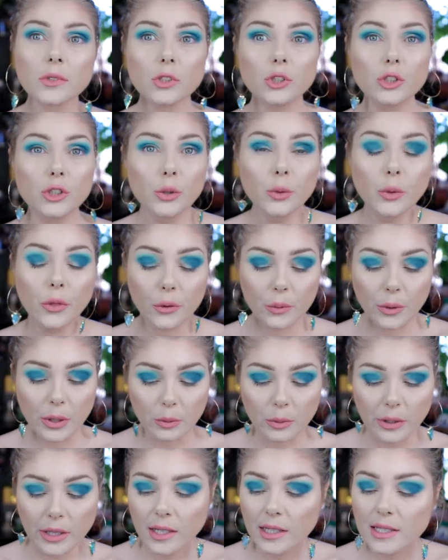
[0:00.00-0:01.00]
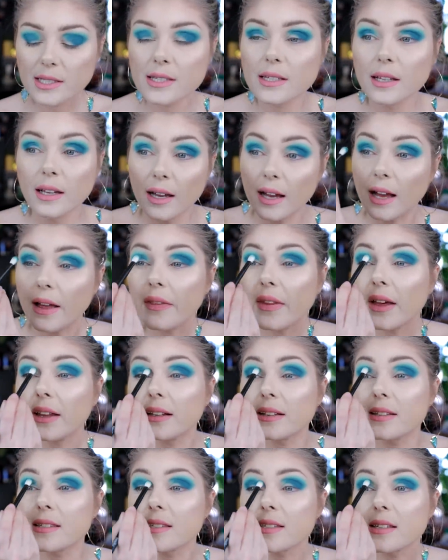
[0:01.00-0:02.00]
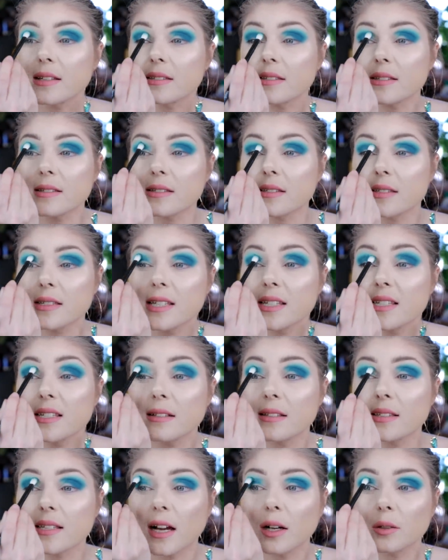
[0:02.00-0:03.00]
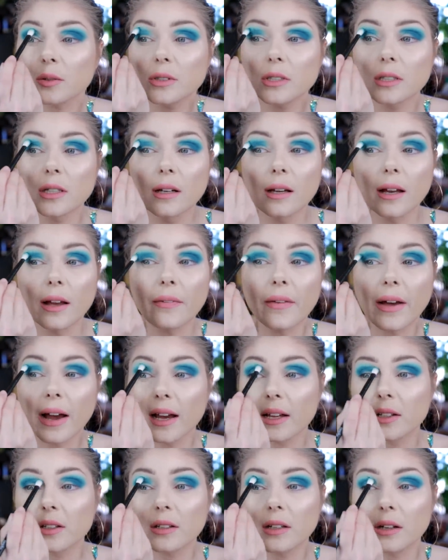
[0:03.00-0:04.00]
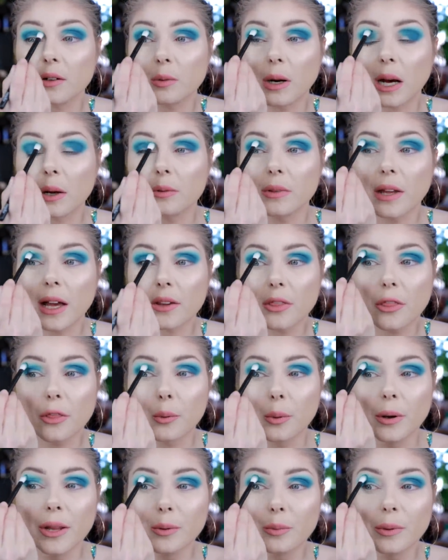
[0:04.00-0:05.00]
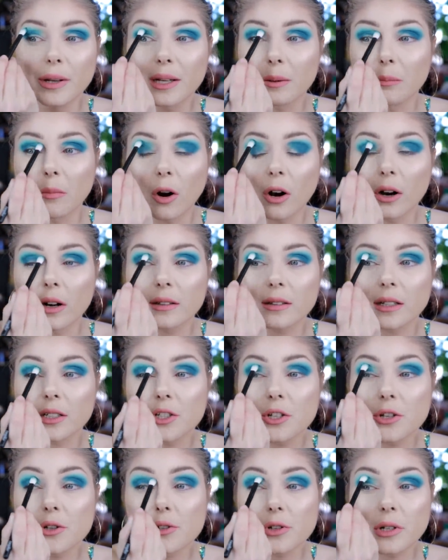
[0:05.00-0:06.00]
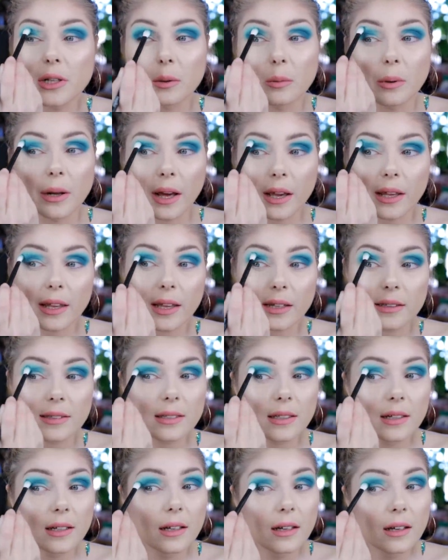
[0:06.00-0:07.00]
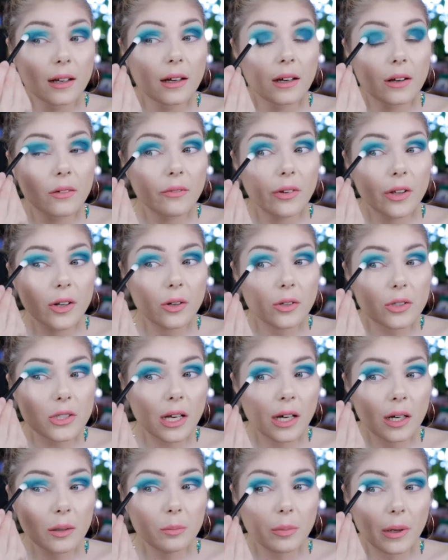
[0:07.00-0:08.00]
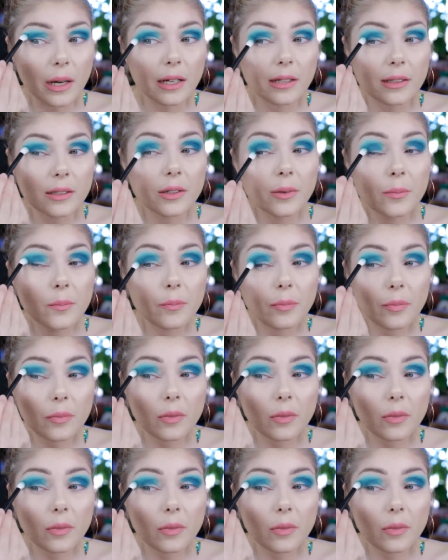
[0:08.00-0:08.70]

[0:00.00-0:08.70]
two, three weeks, and then it sizzles out. And that around that three week mark, that's usually when I get videos up, and